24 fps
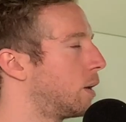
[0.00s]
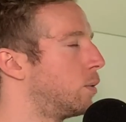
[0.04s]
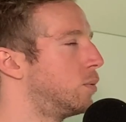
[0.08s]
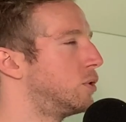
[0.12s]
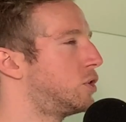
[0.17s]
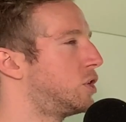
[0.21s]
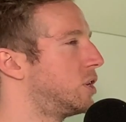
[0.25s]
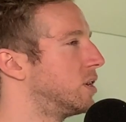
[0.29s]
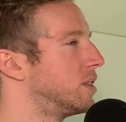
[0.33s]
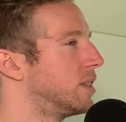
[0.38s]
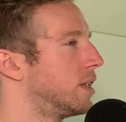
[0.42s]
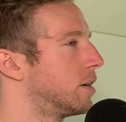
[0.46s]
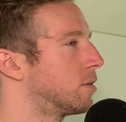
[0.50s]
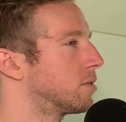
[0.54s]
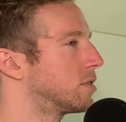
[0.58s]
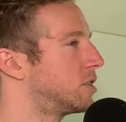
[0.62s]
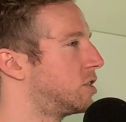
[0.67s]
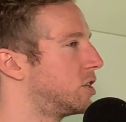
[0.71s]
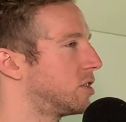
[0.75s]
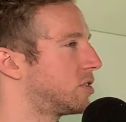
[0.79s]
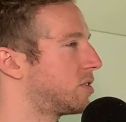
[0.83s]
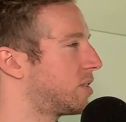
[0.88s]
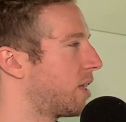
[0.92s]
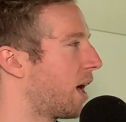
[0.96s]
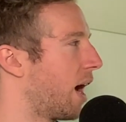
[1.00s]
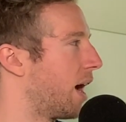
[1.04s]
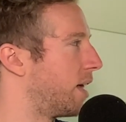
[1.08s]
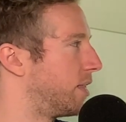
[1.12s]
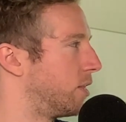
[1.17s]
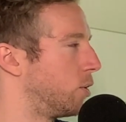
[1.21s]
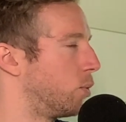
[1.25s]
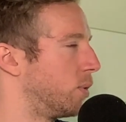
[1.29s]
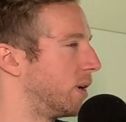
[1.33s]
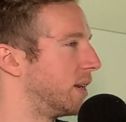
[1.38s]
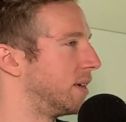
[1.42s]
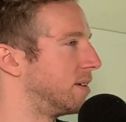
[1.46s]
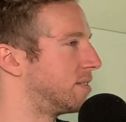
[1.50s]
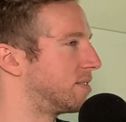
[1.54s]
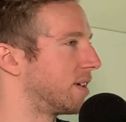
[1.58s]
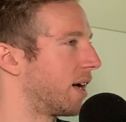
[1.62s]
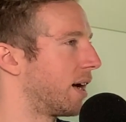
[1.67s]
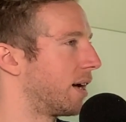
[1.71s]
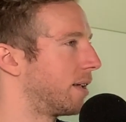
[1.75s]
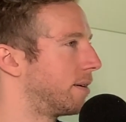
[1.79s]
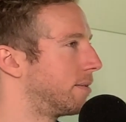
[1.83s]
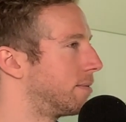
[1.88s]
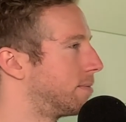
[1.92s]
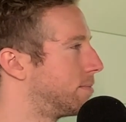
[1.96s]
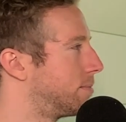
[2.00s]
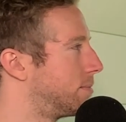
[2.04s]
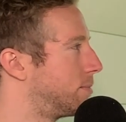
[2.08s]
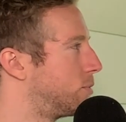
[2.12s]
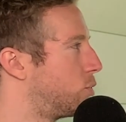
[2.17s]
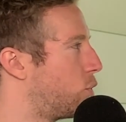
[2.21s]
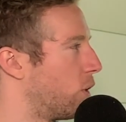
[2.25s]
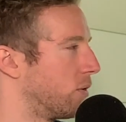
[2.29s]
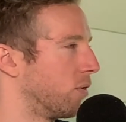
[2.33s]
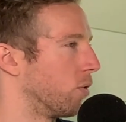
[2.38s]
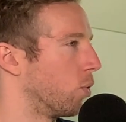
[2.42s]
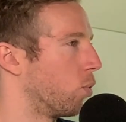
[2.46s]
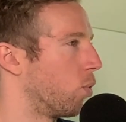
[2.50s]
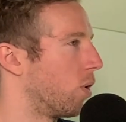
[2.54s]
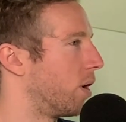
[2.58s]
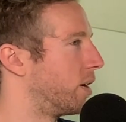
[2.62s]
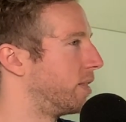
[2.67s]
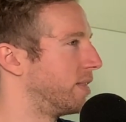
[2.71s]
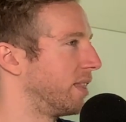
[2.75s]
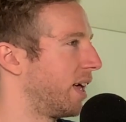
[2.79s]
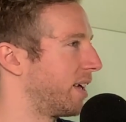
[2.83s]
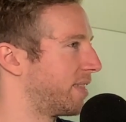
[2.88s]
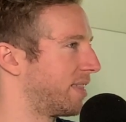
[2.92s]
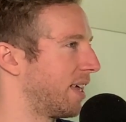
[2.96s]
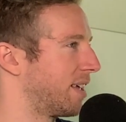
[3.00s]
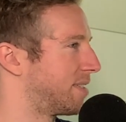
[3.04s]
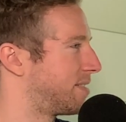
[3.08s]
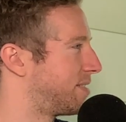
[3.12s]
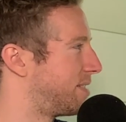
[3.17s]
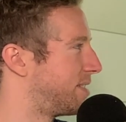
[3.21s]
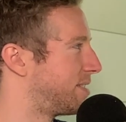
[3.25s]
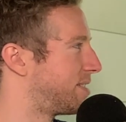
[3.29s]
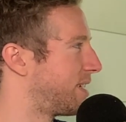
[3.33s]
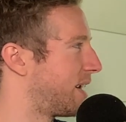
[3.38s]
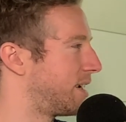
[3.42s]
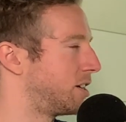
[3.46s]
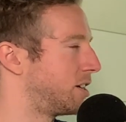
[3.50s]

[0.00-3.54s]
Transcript: was she literally just on the winning side? Whoever won, like that's the side